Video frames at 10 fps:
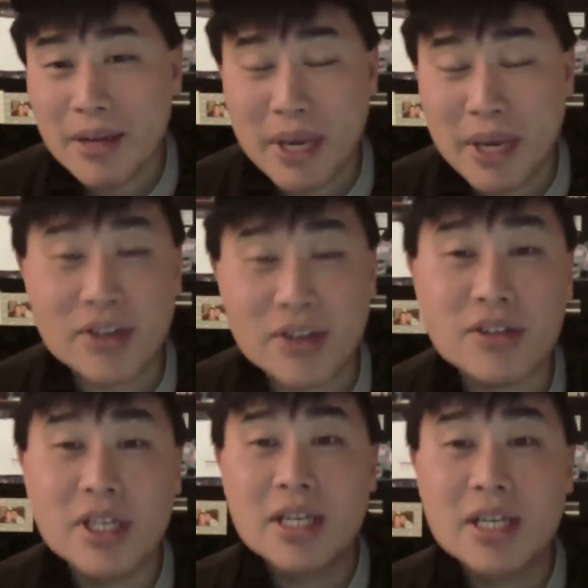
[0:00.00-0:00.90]

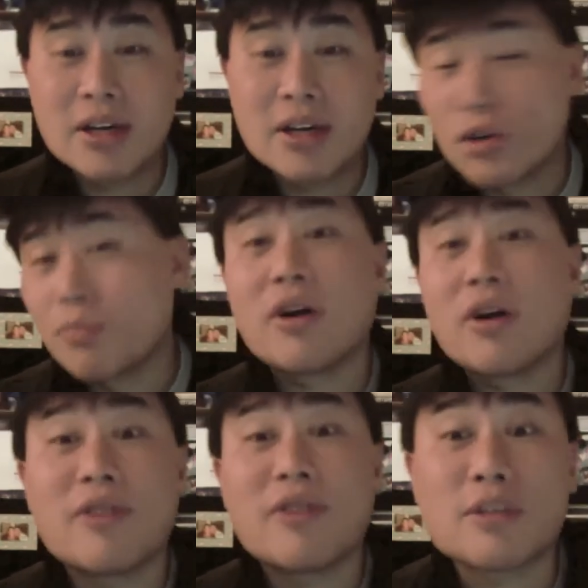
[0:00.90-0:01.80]
painter, or you're better
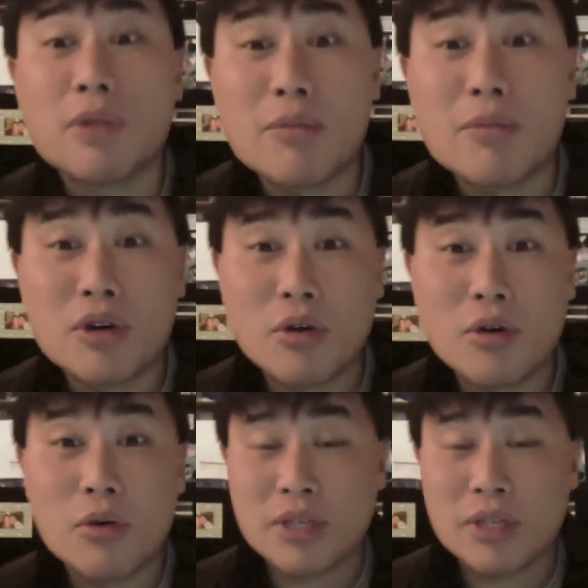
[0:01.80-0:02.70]
off as a plumber
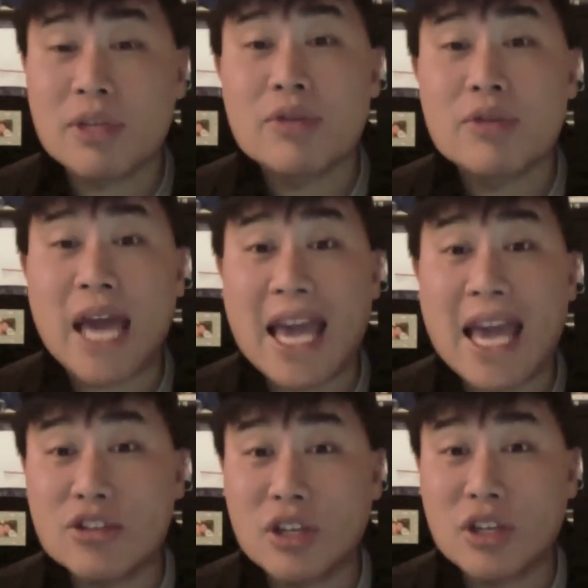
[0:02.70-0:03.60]
or something with a
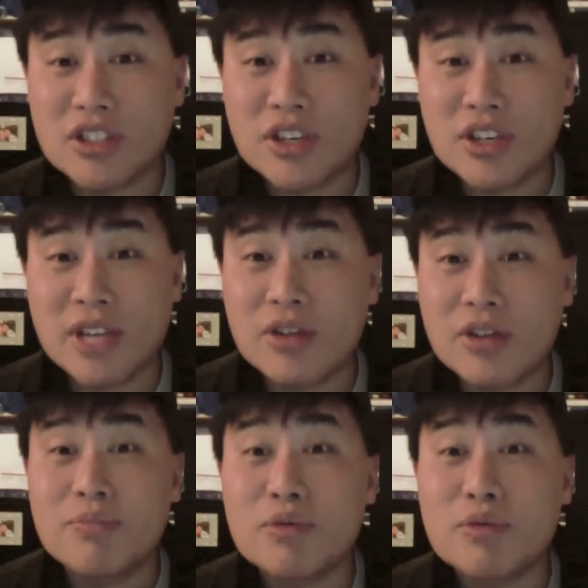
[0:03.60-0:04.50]
hands-on skill that
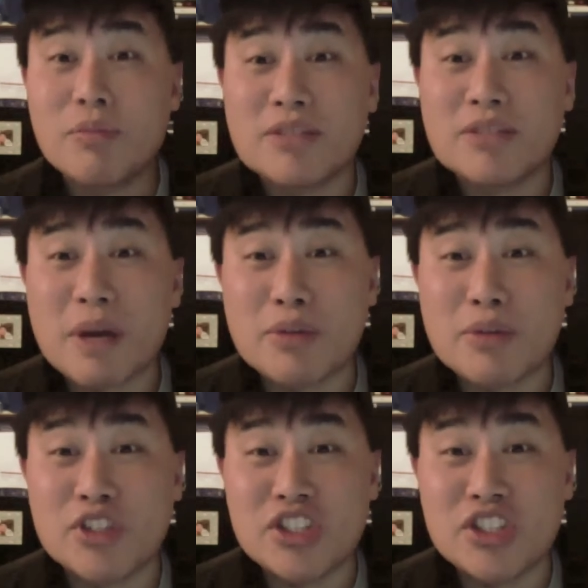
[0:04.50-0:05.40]
couldn't be replaced by
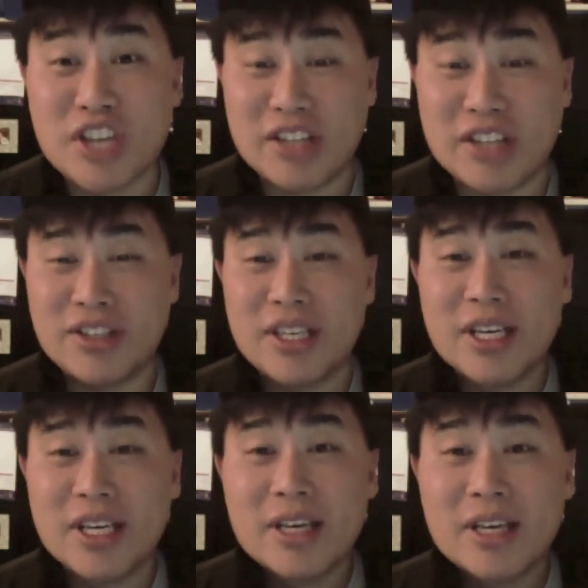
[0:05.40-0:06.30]
machines yet,
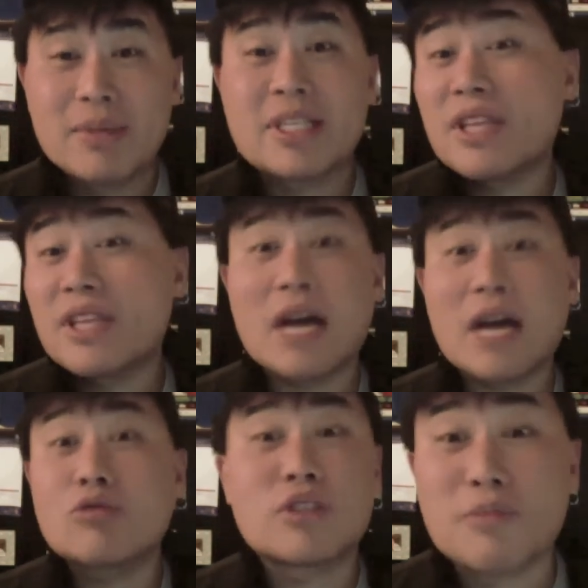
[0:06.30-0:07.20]
because everything
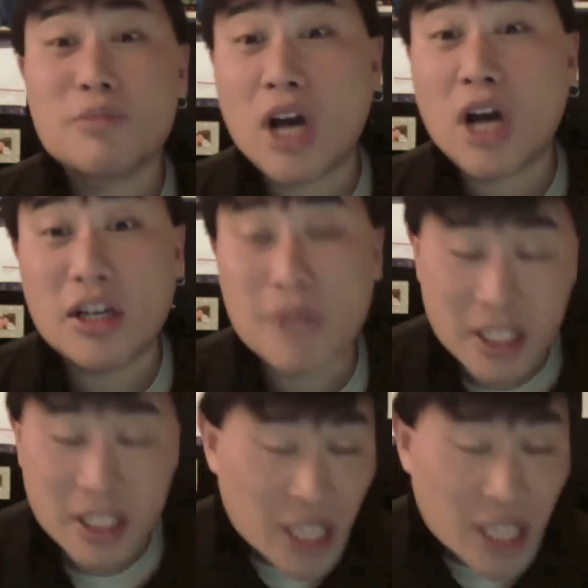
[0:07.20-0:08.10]
else was going to be
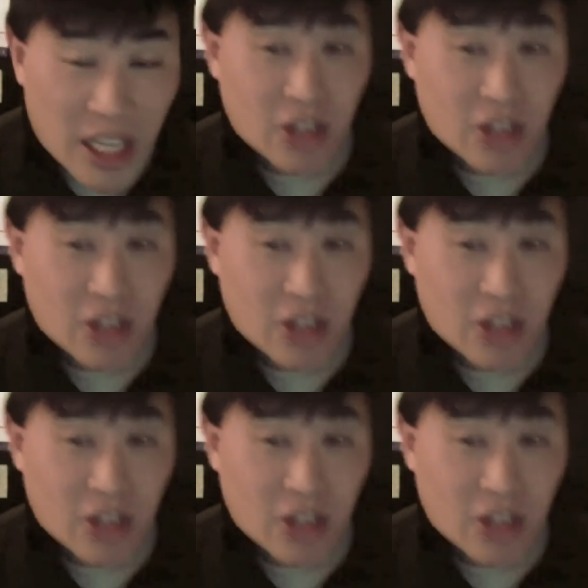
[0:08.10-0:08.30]
automated.